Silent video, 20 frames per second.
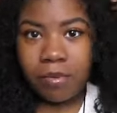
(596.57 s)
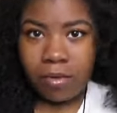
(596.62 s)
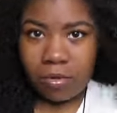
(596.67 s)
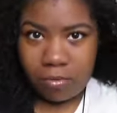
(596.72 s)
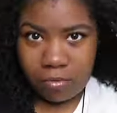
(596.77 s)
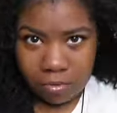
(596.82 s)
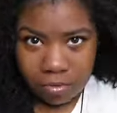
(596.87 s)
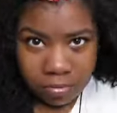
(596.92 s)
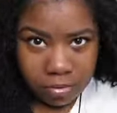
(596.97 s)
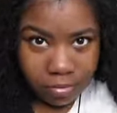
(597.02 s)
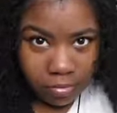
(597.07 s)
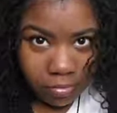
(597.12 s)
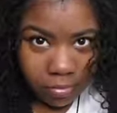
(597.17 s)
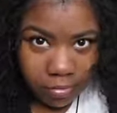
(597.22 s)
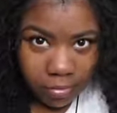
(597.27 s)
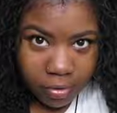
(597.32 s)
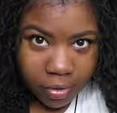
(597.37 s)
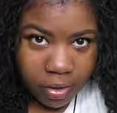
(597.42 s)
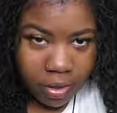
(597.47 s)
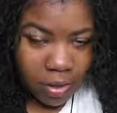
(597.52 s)
Oof.
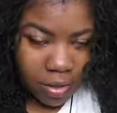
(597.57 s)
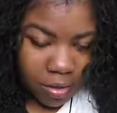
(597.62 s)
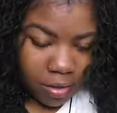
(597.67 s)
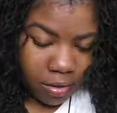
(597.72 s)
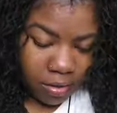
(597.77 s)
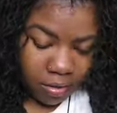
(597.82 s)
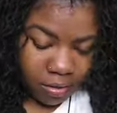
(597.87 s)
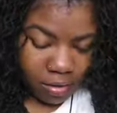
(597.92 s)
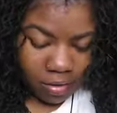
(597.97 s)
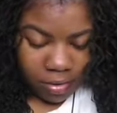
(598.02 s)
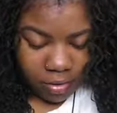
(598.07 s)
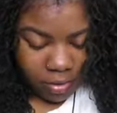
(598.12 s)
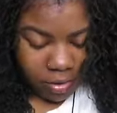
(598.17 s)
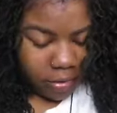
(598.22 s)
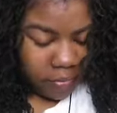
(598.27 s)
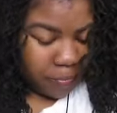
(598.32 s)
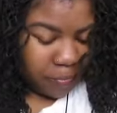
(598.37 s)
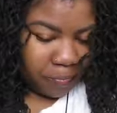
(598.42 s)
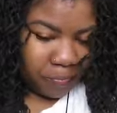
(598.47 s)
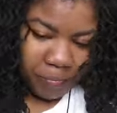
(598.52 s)

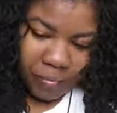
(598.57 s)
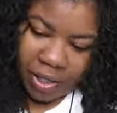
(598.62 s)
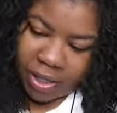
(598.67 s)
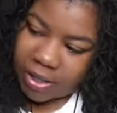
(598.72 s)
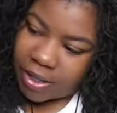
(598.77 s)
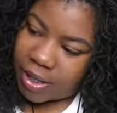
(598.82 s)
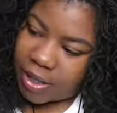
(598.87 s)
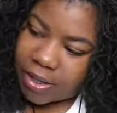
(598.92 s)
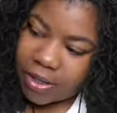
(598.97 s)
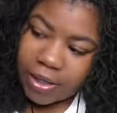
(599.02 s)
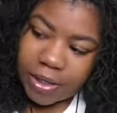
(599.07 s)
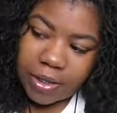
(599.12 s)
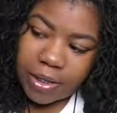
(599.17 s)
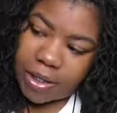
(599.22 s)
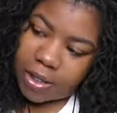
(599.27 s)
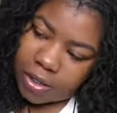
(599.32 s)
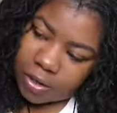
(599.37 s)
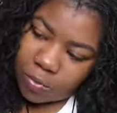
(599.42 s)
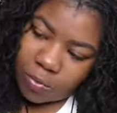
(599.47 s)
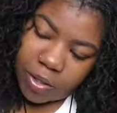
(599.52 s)
Yeah, and it's
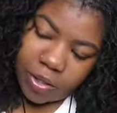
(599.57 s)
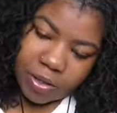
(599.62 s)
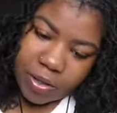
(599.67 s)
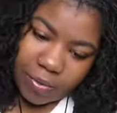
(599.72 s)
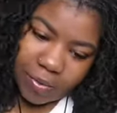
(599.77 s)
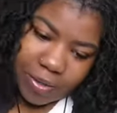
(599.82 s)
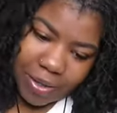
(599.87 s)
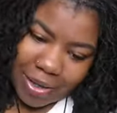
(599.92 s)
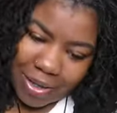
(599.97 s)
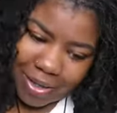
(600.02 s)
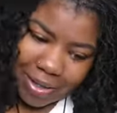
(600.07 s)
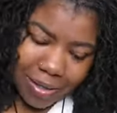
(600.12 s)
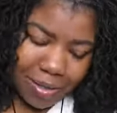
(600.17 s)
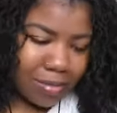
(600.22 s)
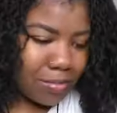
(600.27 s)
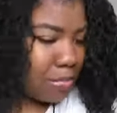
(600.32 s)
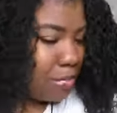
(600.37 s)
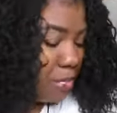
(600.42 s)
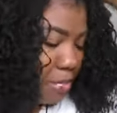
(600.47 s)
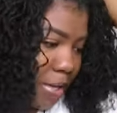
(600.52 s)
unscented as well, so it
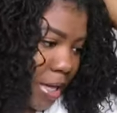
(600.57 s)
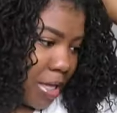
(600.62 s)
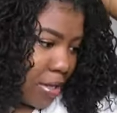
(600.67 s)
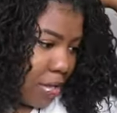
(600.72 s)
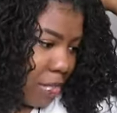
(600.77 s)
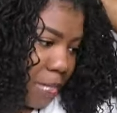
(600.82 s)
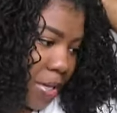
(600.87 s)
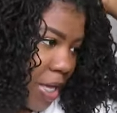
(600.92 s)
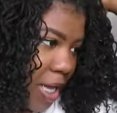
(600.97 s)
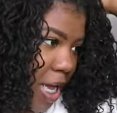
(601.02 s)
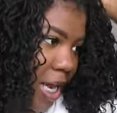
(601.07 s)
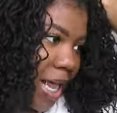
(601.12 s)
doesn't bother me.